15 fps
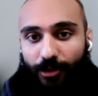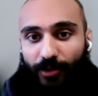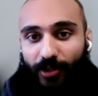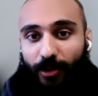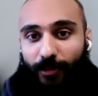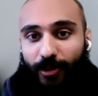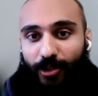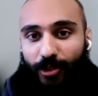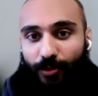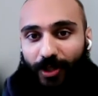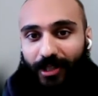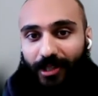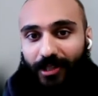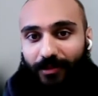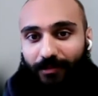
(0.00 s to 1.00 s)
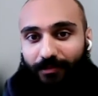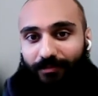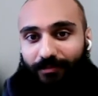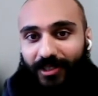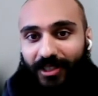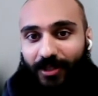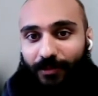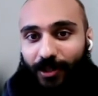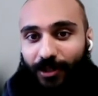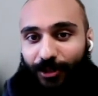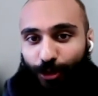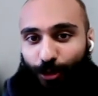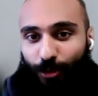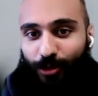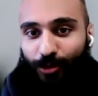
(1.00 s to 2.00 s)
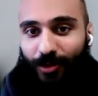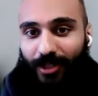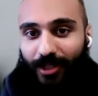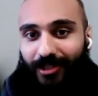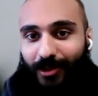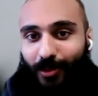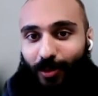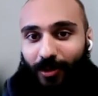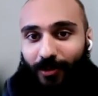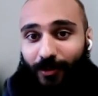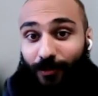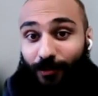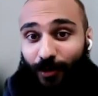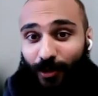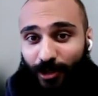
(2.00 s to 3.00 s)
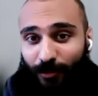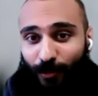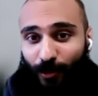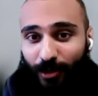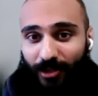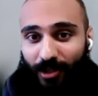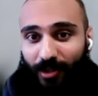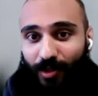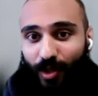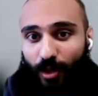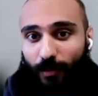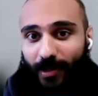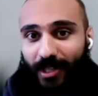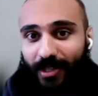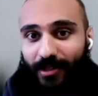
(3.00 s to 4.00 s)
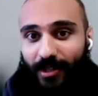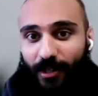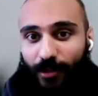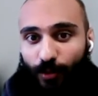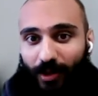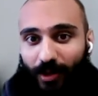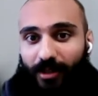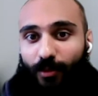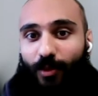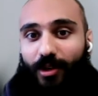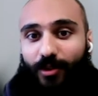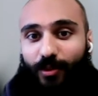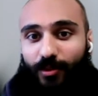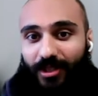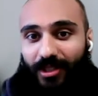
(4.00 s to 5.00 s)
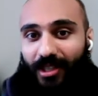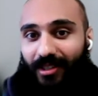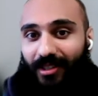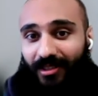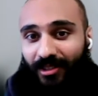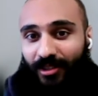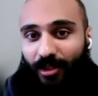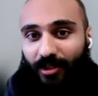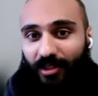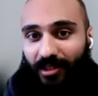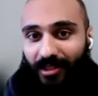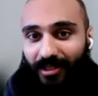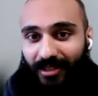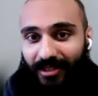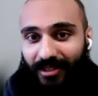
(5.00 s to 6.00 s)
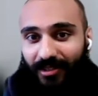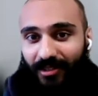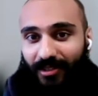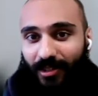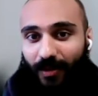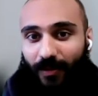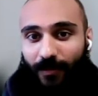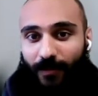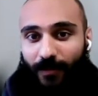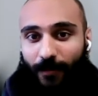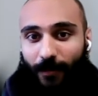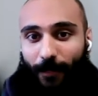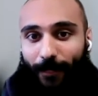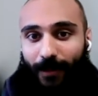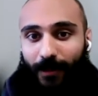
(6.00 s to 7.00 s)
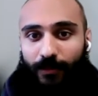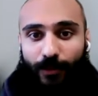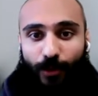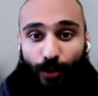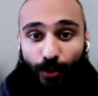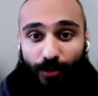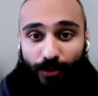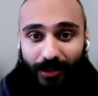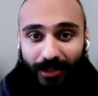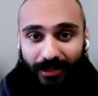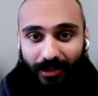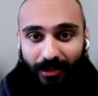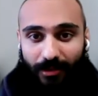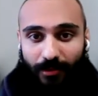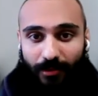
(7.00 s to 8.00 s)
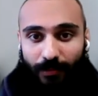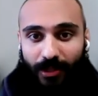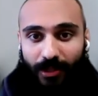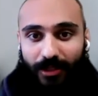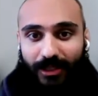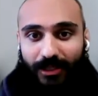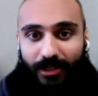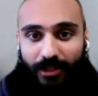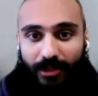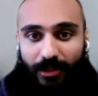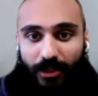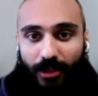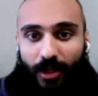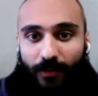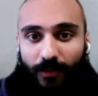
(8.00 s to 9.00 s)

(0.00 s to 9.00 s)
which I recommend you read it. It's a very short read. It's one of the first books I recommend to anyone who's getting started in this stuff for a good reason, because it